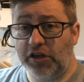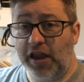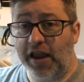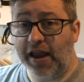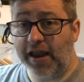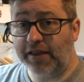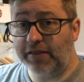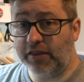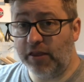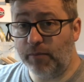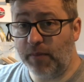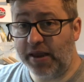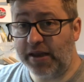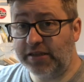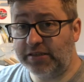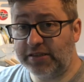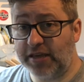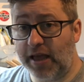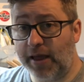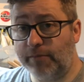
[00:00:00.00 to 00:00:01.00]
In the
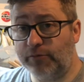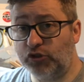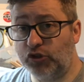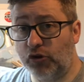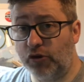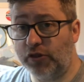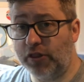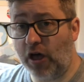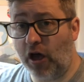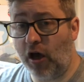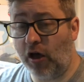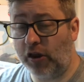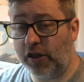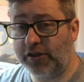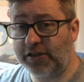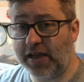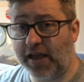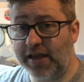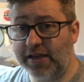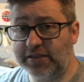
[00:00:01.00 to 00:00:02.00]
meantime, during the
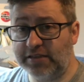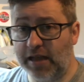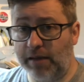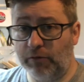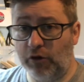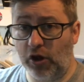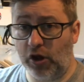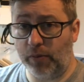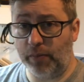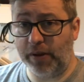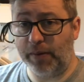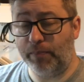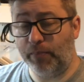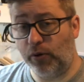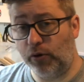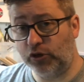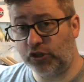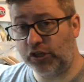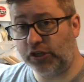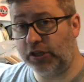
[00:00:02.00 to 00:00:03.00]
holidays, I'm going to be
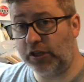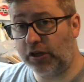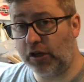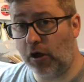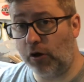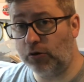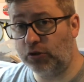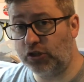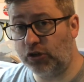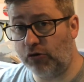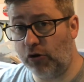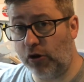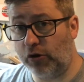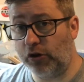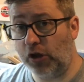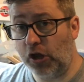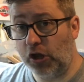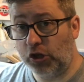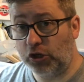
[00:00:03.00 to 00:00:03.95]
pushing the Gotha on,